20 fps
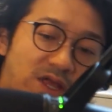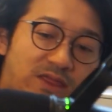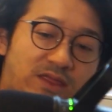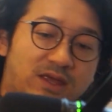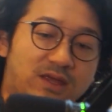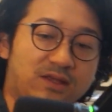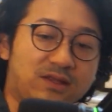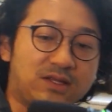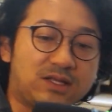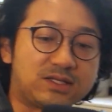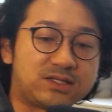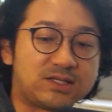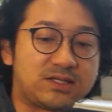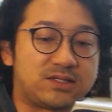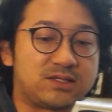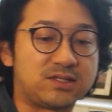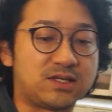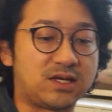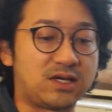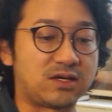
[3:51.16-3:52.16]
think this
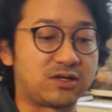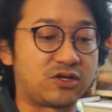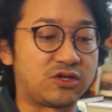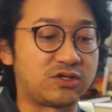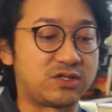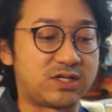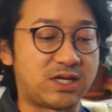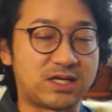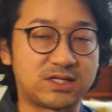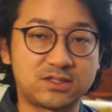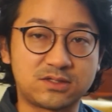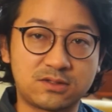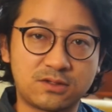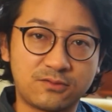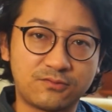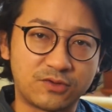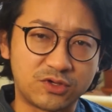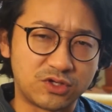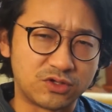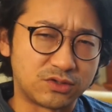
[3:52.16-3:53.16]
is a good test
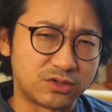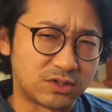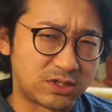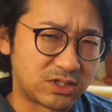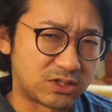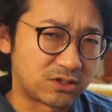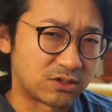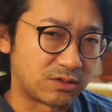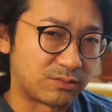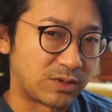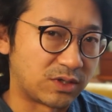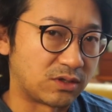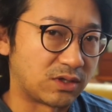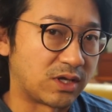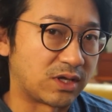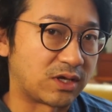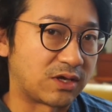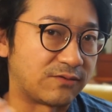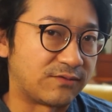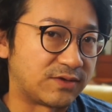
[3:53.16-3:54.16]
for you to determine
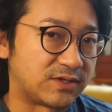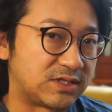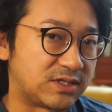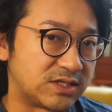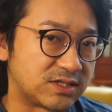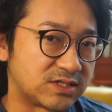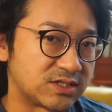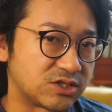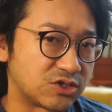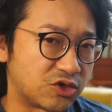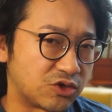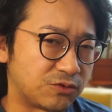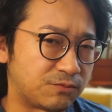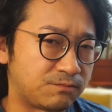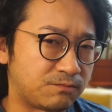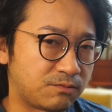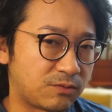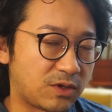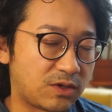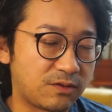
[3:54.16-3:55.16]
like if this is good
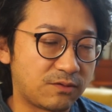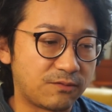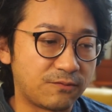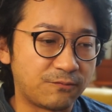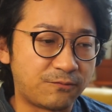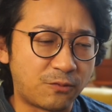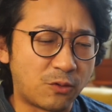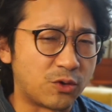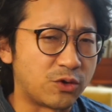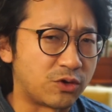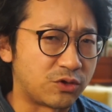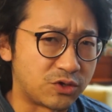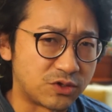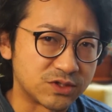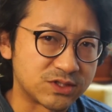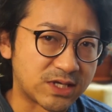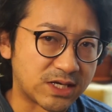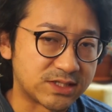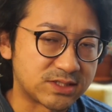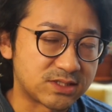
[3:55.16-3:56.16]
for your
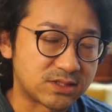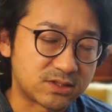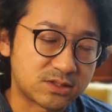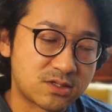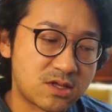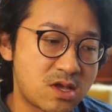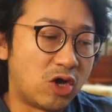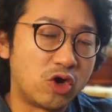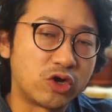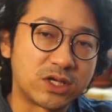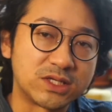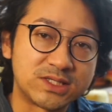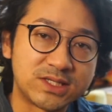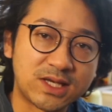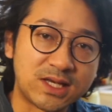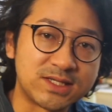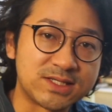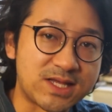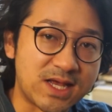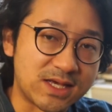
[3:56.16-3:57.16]
use cases. Okay,
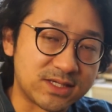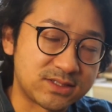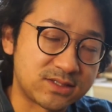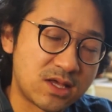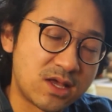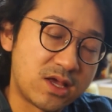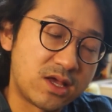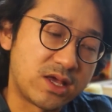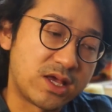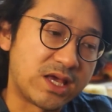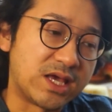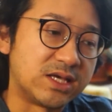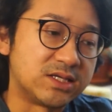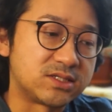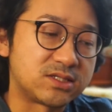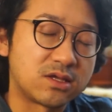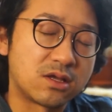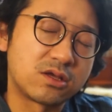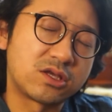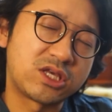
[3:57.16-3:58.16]
second test
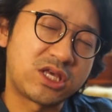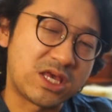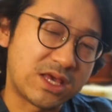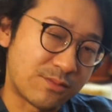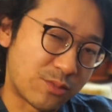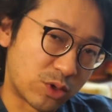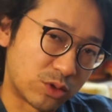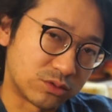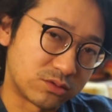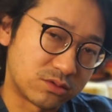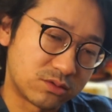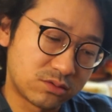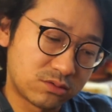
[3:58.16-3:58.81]
is keyboard